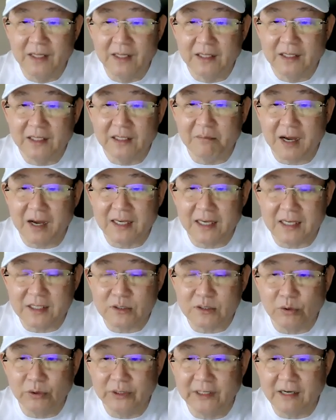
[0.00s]
The market is
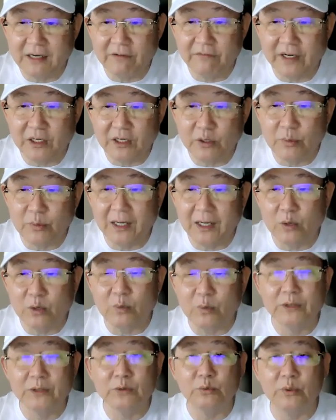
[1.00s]
holding up very well at
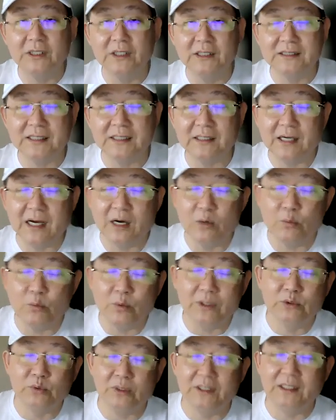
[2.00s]

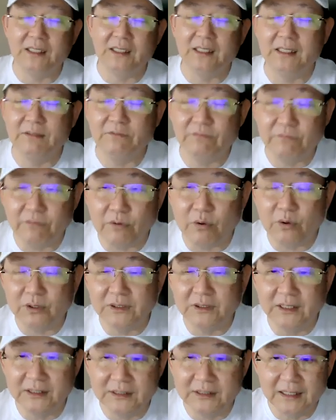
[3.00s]

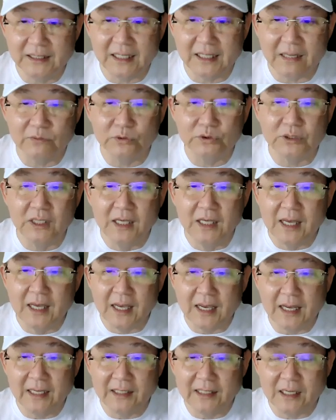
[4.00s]
124.30 levels,
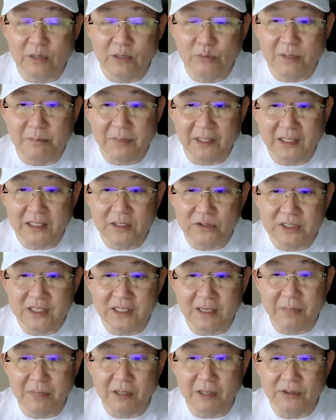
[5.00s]
and now we are beginning to see
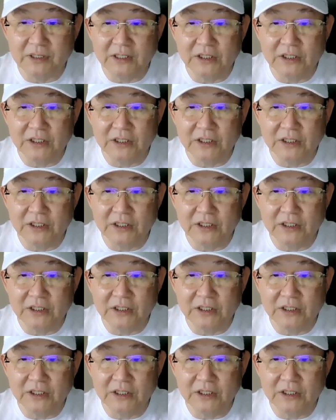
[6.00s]
a bounce.